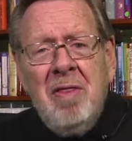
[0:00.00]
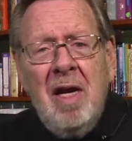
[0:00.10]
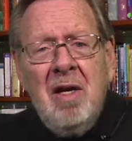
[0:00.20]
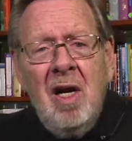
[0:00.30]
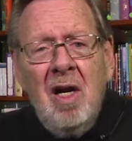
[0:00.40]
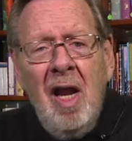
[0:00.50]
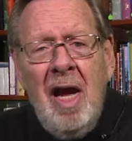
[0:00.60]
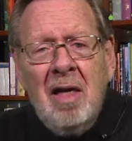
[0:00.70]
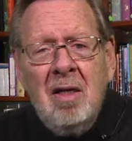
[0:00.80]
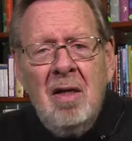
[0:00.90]
they
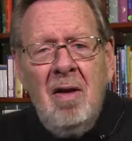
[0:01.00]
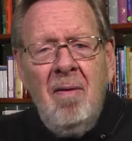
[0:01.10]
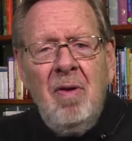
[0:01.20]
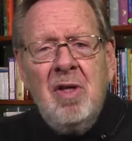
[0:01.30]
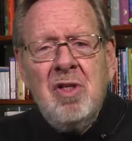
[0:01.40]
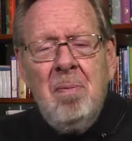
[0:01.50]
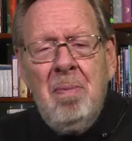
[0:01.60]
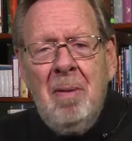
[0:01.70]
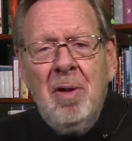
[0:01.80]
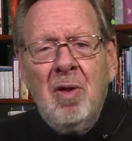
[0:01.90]
neglect is the
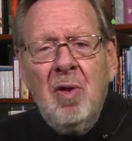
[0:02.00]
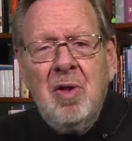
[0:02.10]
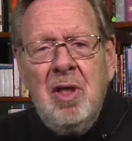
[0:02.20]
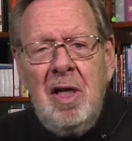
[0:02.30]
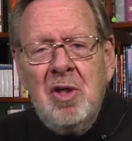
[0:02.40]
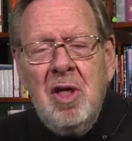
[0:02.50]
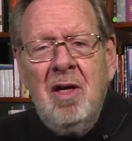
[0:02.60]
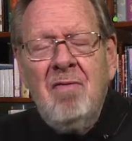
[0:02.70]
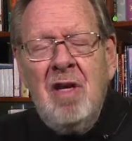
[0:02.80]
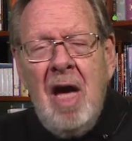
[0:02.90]
biblical teaching
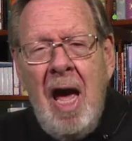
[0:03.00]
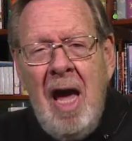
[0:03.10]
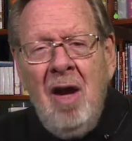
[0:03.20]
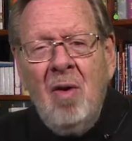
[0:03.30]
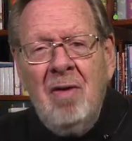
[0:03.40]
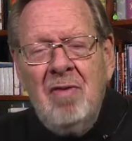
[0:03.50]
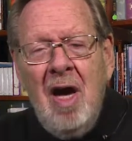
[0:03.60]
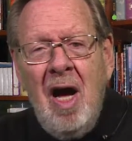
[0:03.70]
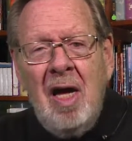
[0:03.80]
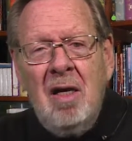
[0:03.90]
of the anger of
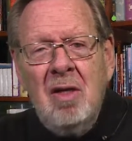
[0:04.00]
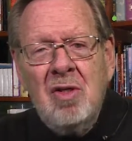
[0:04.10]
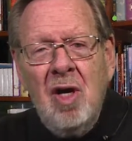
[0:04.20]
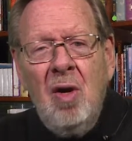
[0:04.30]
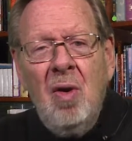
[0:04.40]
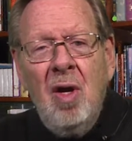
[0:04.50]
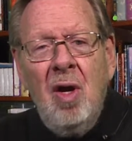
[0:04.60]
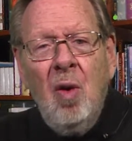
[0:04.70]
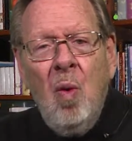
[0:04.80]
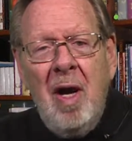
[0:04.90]
God. So,
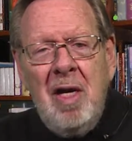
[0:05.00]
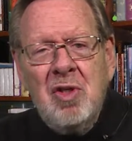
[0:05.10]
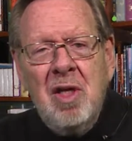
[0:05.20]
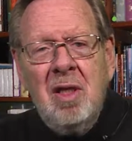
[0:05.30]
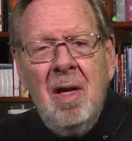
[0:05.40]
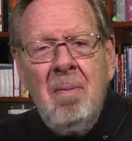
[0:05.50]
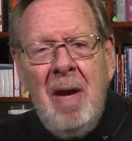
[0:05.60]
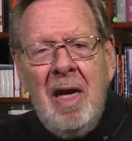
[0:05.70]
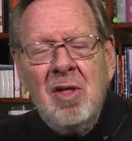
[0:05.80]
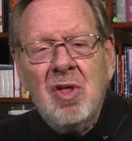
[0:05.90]
what is it that
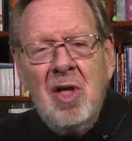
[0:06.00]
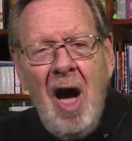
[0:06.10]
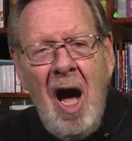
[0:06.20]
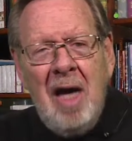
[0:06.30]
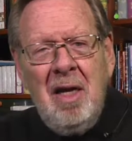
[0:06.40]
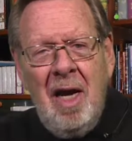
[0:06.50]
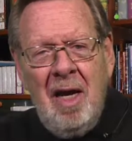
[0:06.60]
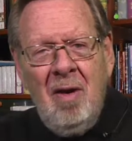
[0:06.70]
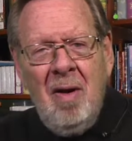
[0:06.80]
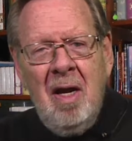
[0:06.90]
makes God
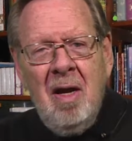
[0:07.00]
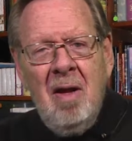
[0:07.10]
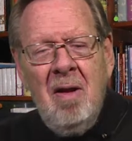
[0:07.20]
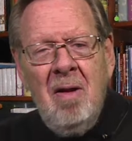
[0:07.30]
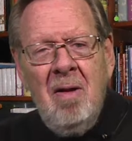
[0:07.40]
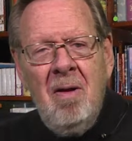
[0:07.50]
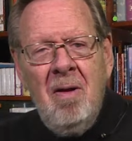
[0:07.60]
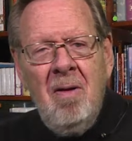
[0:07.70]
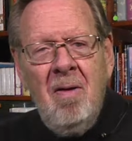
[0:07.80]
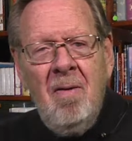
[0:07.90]
angry?
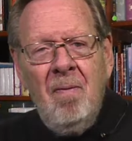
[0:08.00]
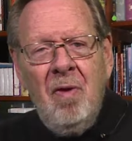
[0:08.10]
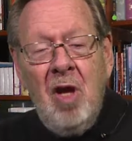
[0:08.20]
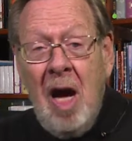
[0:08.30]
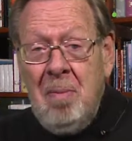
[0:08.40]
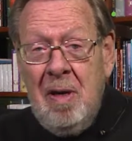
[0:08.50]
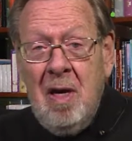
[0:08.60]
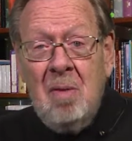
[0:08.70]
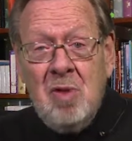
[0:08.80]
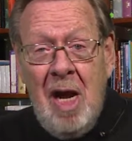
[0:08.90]
God
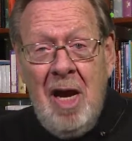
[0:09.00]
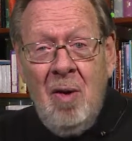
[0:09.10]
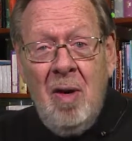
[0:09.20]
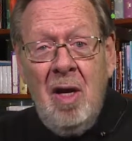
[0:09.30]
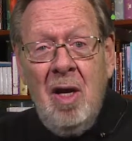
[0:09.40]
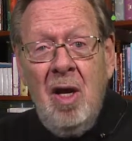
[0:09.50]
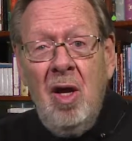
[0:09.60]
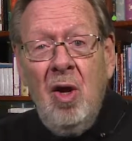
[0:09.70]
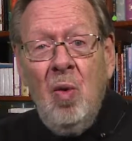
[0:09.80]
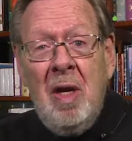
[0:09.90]
becomes angry
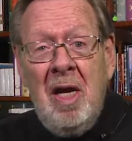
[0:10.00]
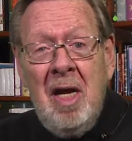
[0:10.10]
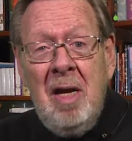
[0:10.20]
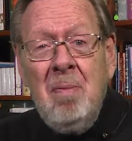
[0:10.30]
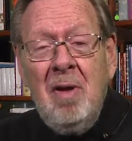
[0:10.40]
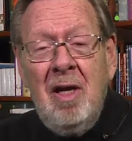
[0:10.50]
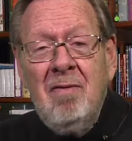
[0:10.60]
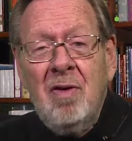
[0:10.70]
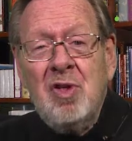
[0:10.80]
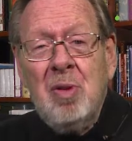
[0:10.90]
when any
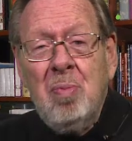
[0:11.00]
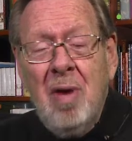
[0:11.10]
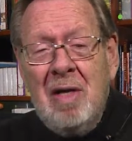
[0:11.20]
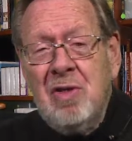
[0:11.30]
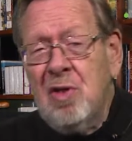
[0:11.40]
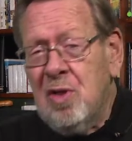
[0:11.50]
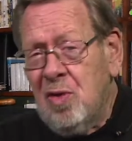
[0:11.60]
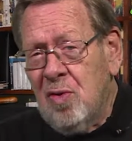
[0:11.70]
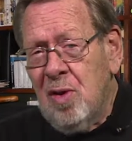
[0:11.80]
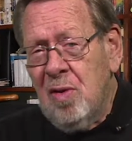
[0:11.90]
believer suppresses the
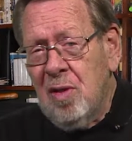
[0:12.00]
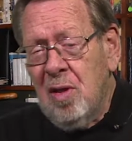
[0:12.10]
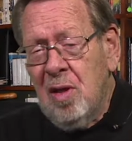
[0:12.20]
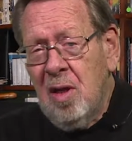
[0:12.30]
truth.